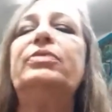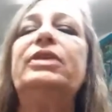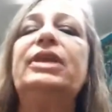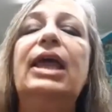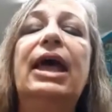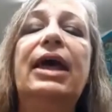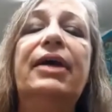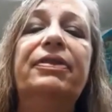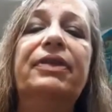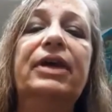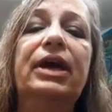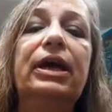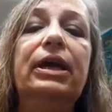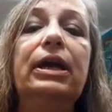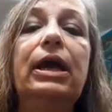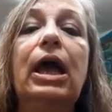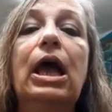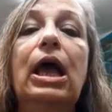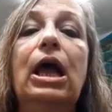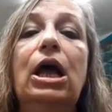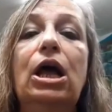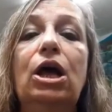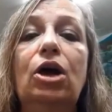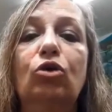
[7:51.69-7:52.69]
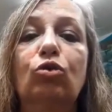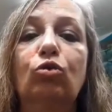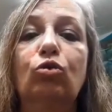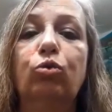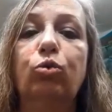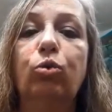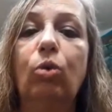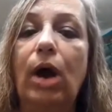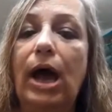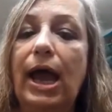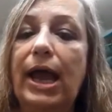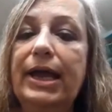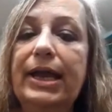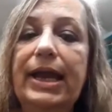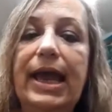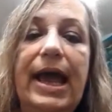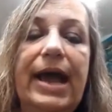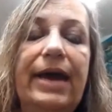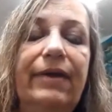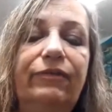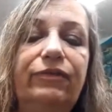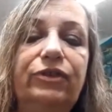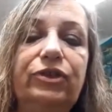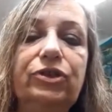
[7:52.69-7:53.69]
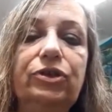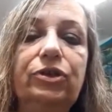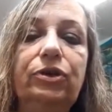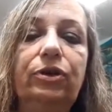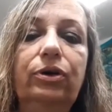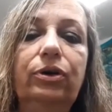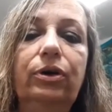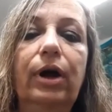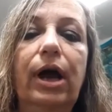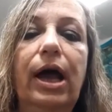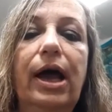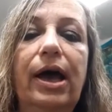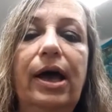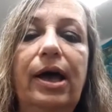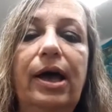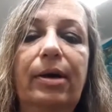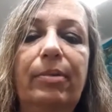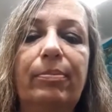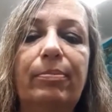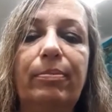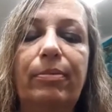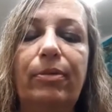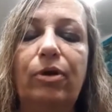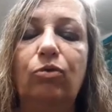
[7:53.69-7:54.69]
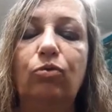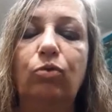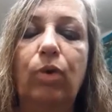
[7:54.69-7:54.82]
And then right after the